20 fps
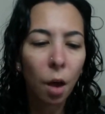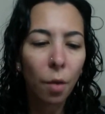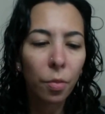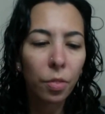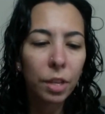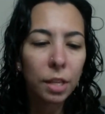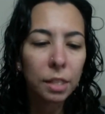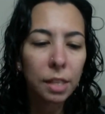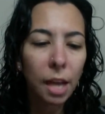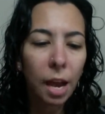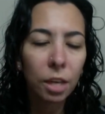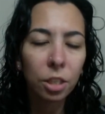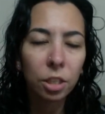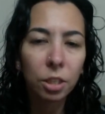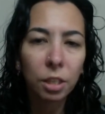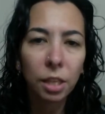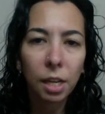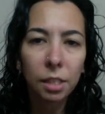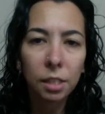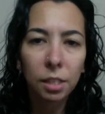This
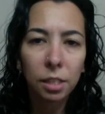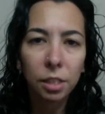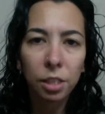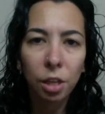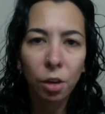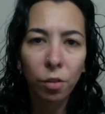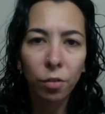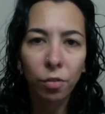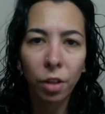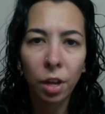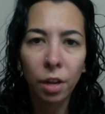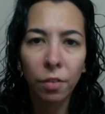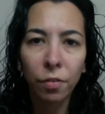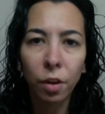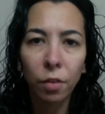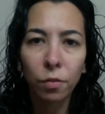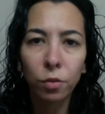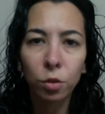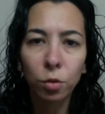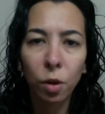actually has a shelf life
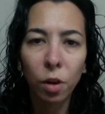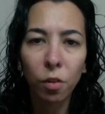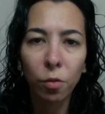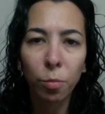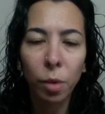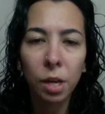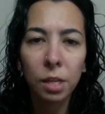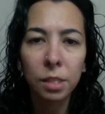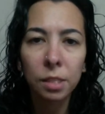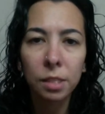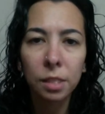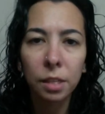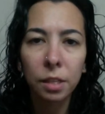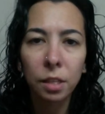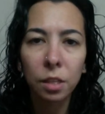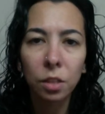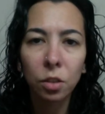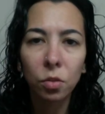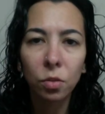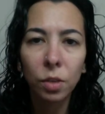of 12 months, and the
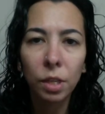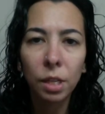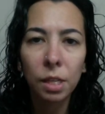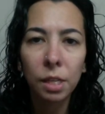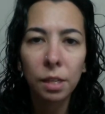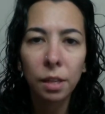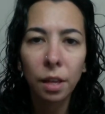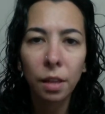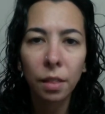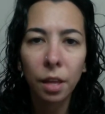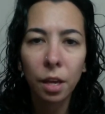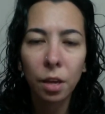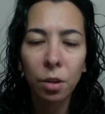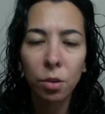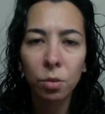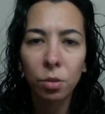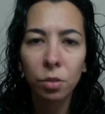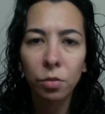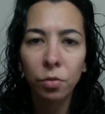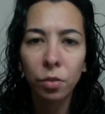ingredient that they
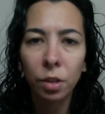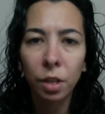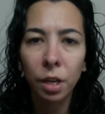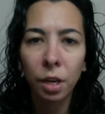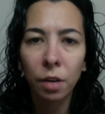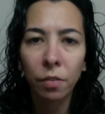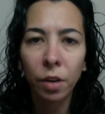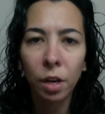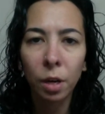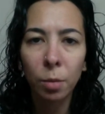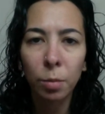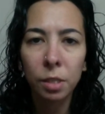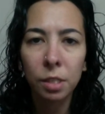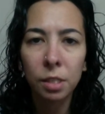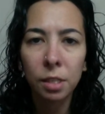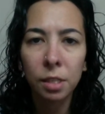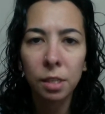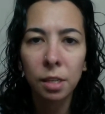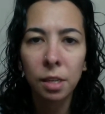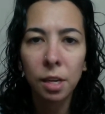use for their vitamin
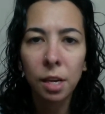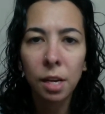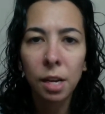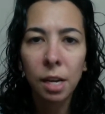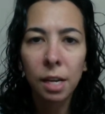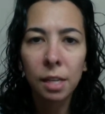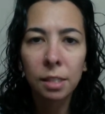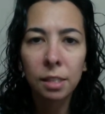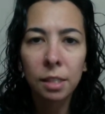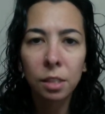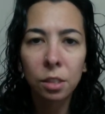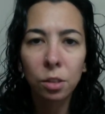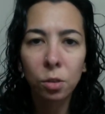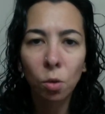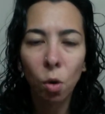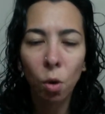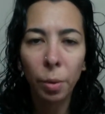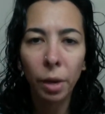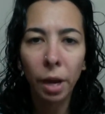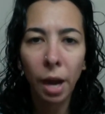C is
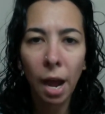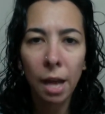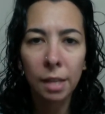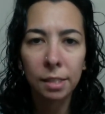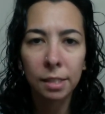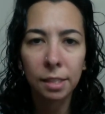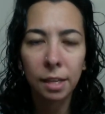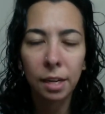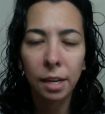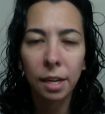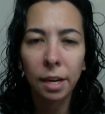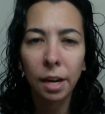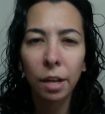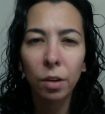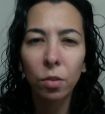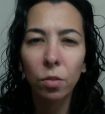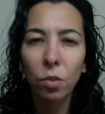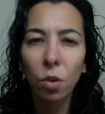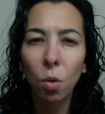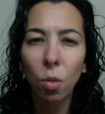ascorbic acid. And I
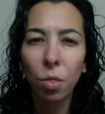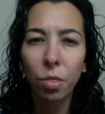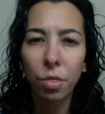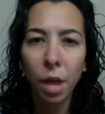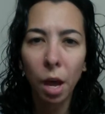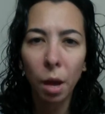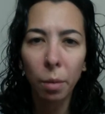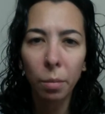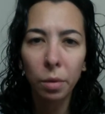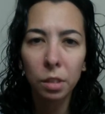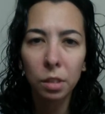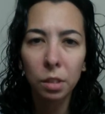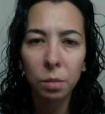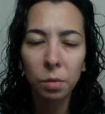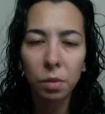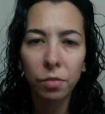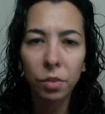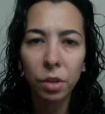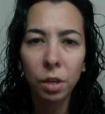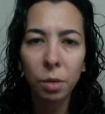don't know that much
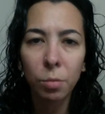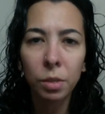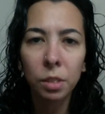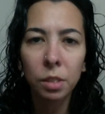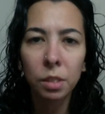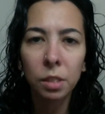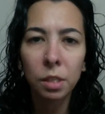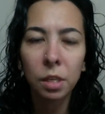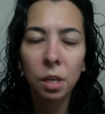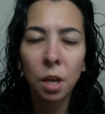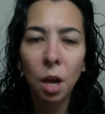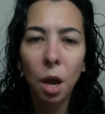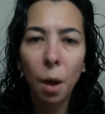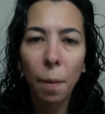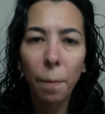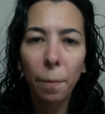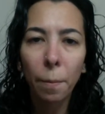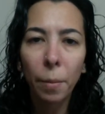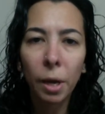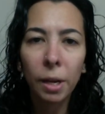about vitamin C.
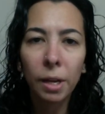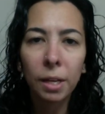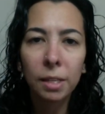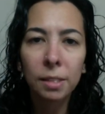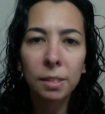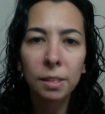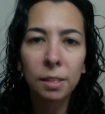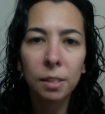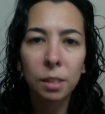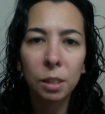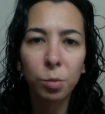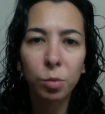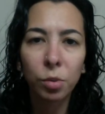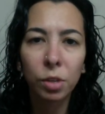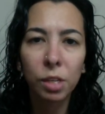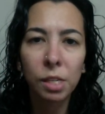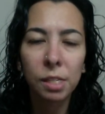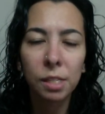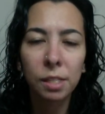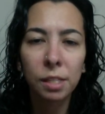My guess is it's
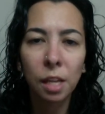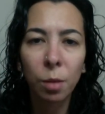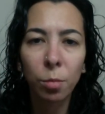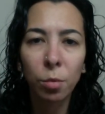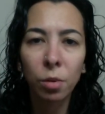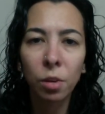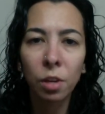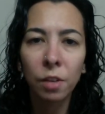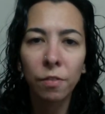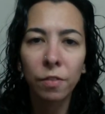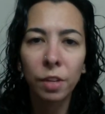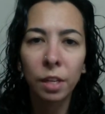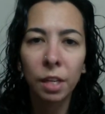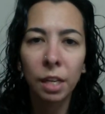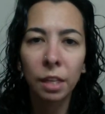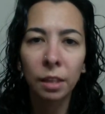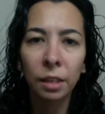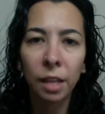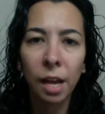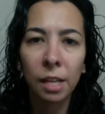pretty stable if it
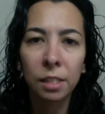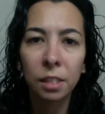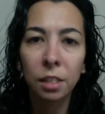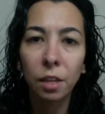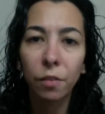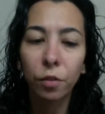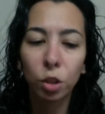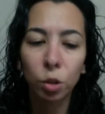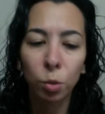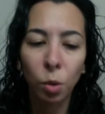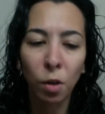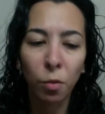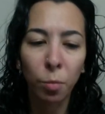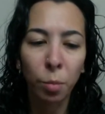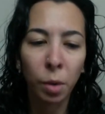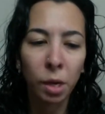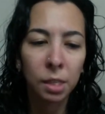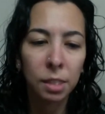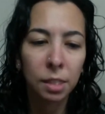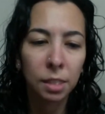can last for 12
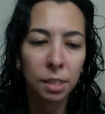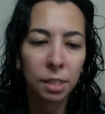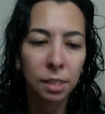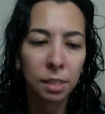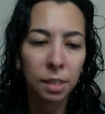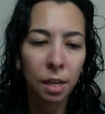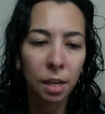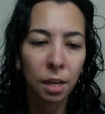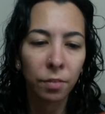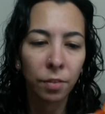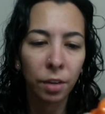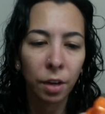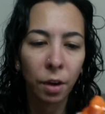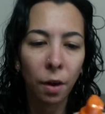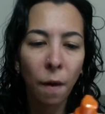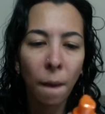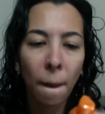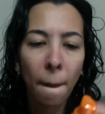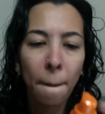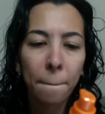months inside of here.
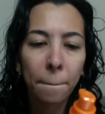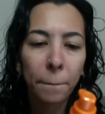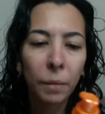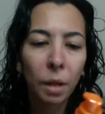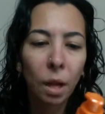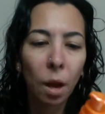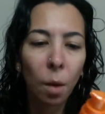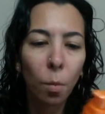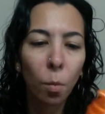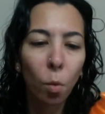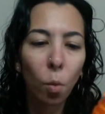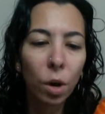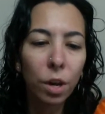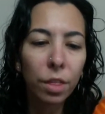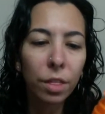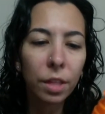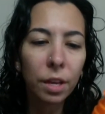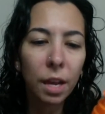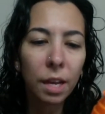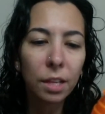One
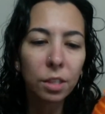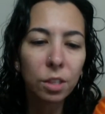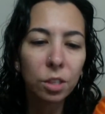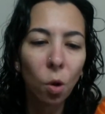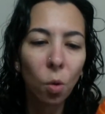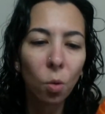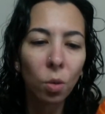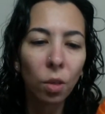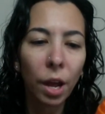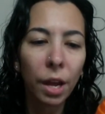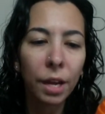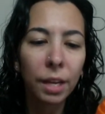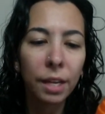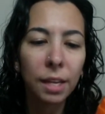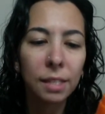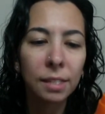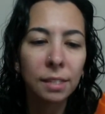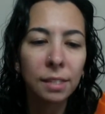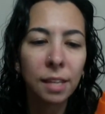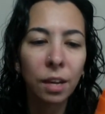thing I don't like
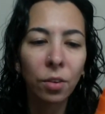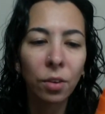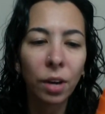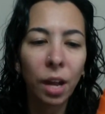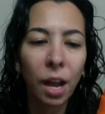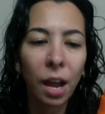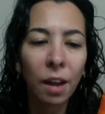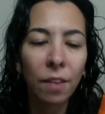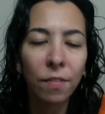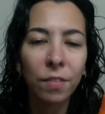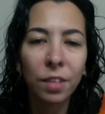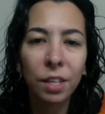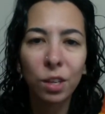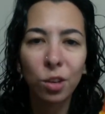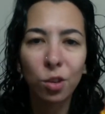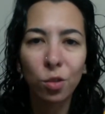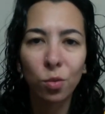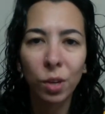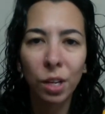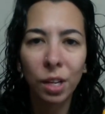is they don't have the
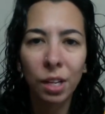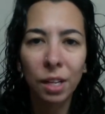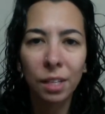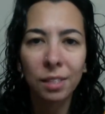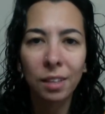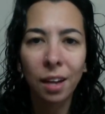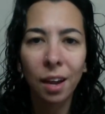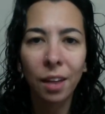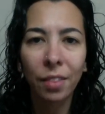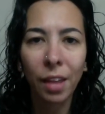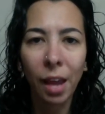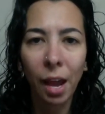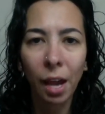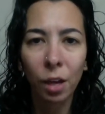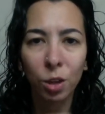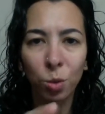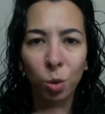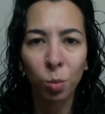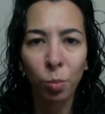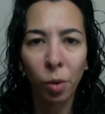ingredients on the
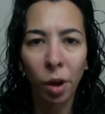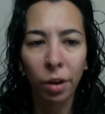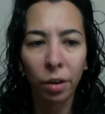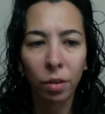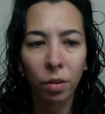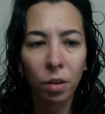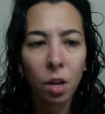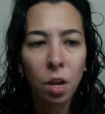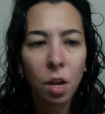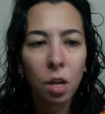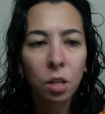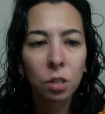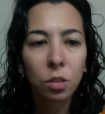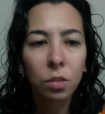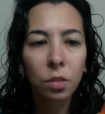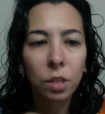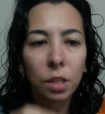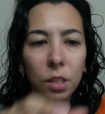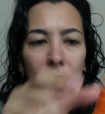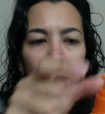actual bottle. So
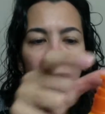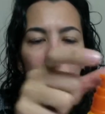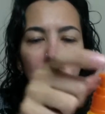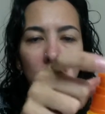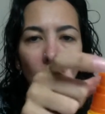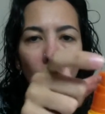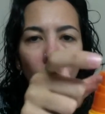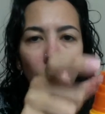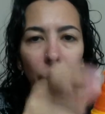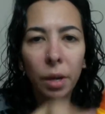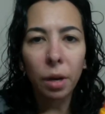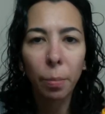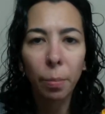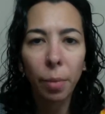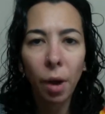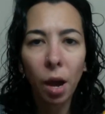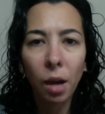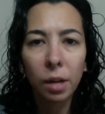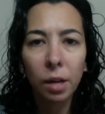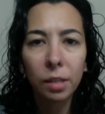this did come in a
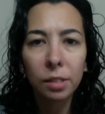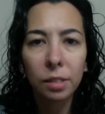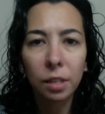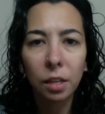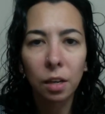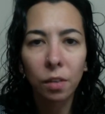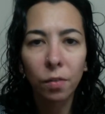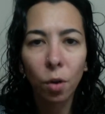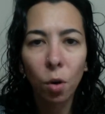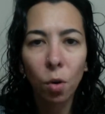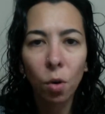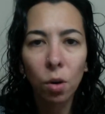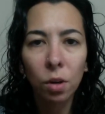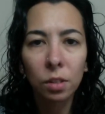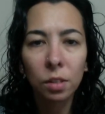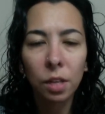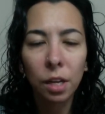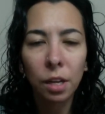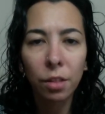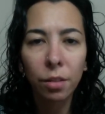box, and of
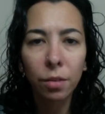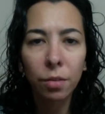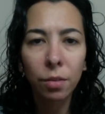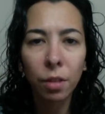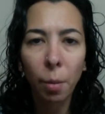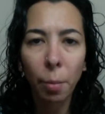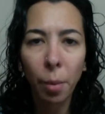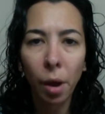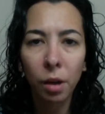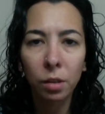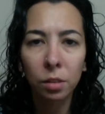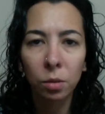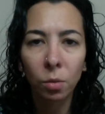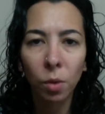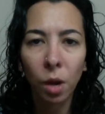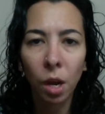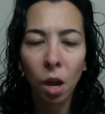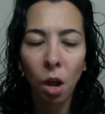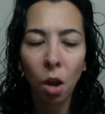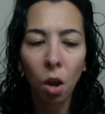course I threw that box
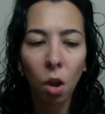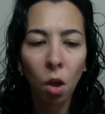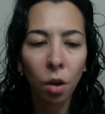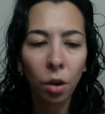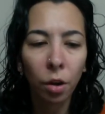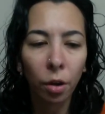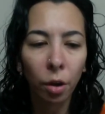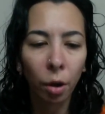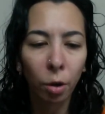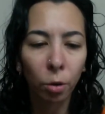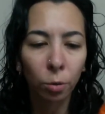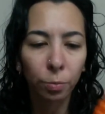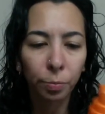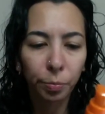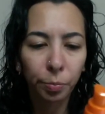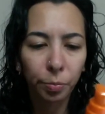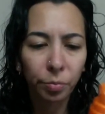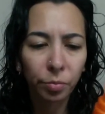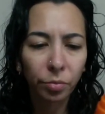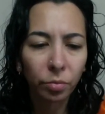away long ago.
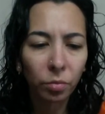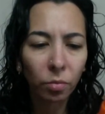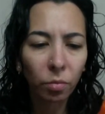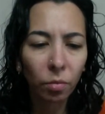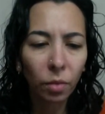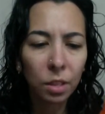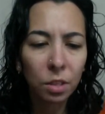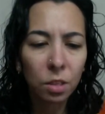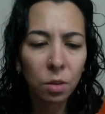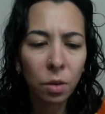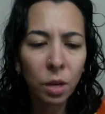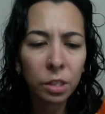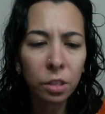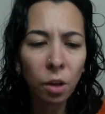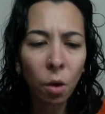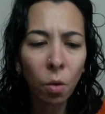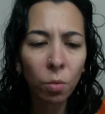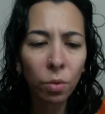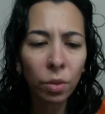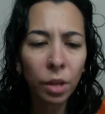So I
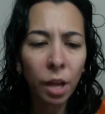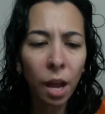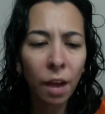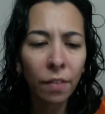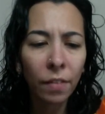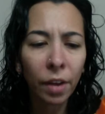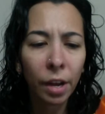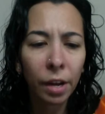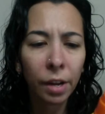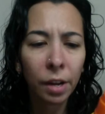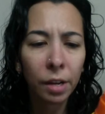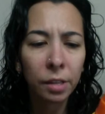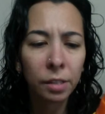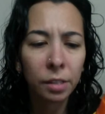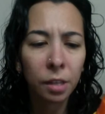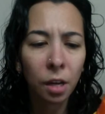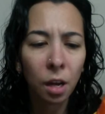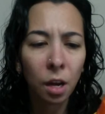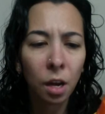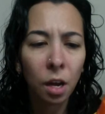don't really have any
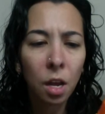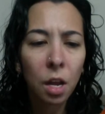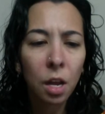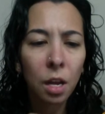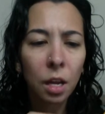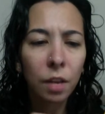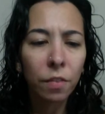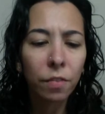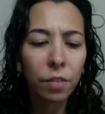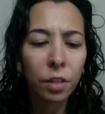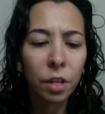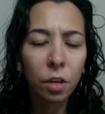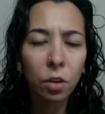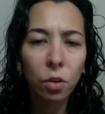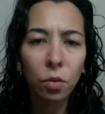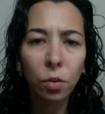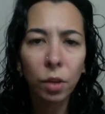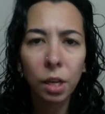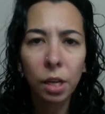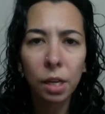idea if the
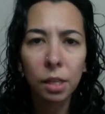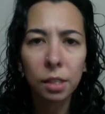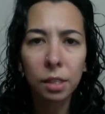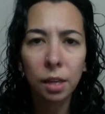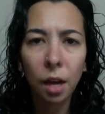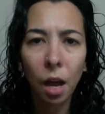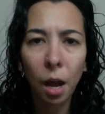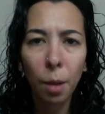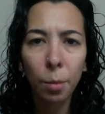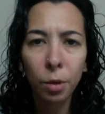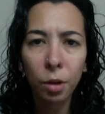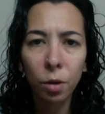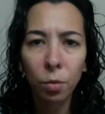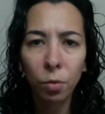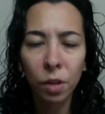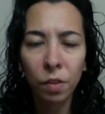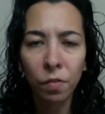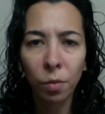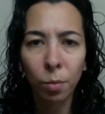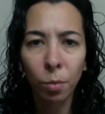ingredients that I'm going to
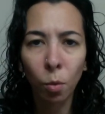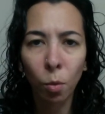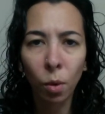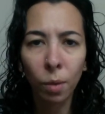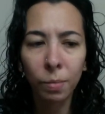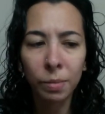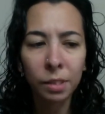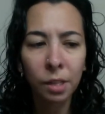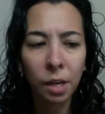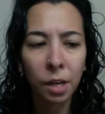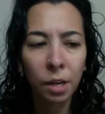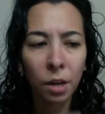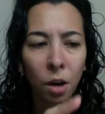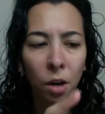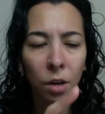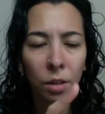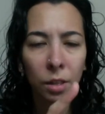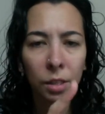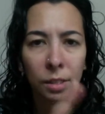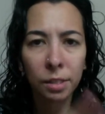read from the website
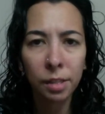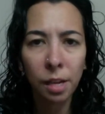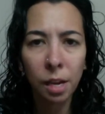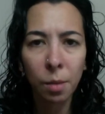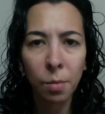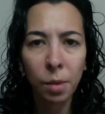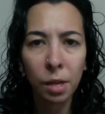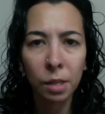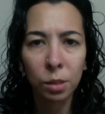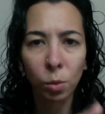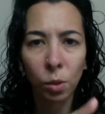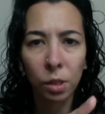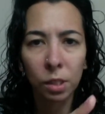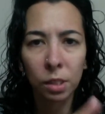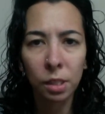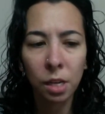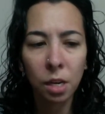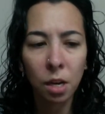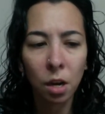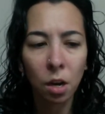are the same as what's
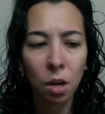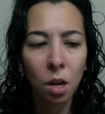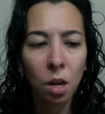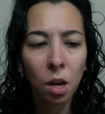in here.